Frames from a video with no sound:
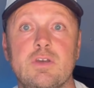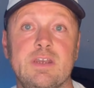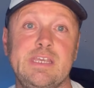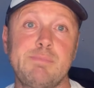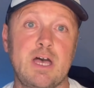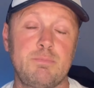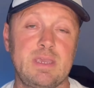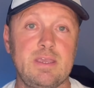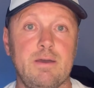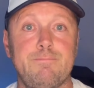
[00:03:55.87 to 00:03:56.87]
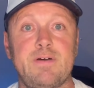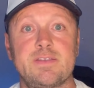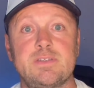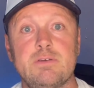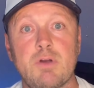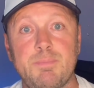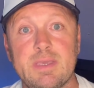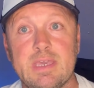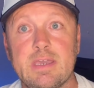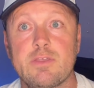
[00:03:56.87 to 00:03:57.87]
You can email me at
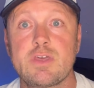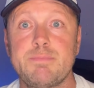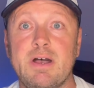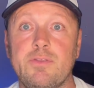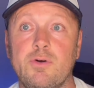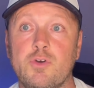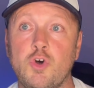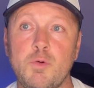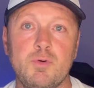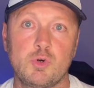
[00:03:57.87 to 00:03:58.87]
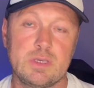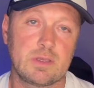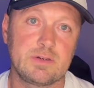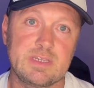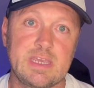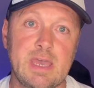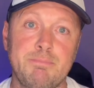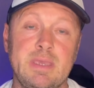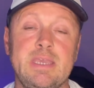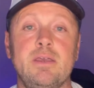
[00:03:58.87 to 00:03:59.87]
fantasyrugbygeek@gmail.com, or you can
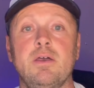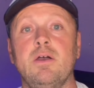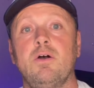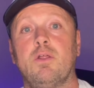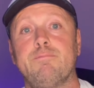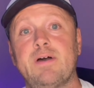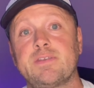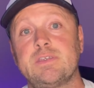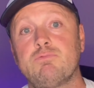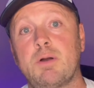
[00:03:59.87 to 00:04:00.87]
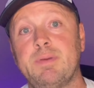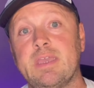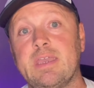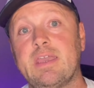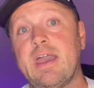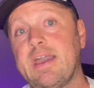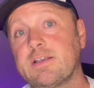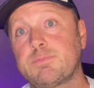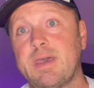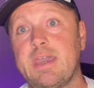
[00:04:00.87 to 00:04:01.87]
DM me on the Fantasy Rugby Geek
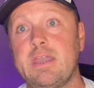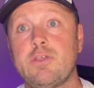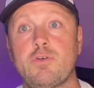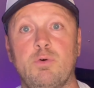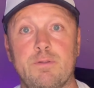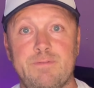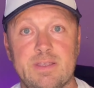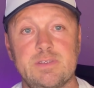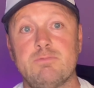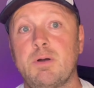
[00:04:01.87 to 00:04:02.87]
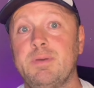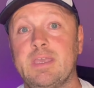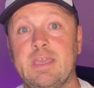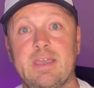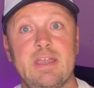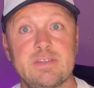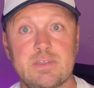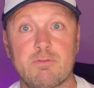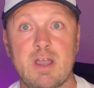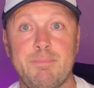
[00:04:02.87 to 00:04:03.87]
X page or the Fantasy Rugby Geek
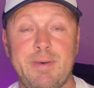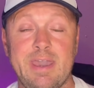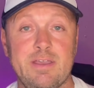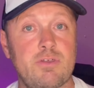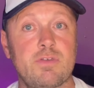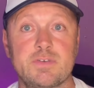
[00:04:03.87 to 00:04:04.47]
Instagram page.